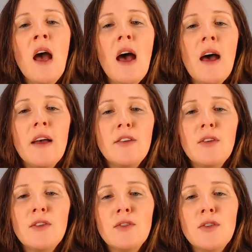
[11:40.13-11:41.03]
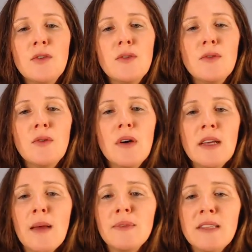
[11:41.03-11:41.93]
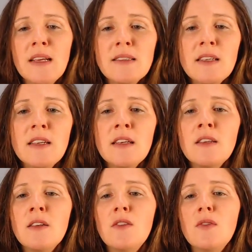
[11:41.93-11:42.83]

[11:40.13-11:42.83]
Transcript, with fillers: You can do capsaicin.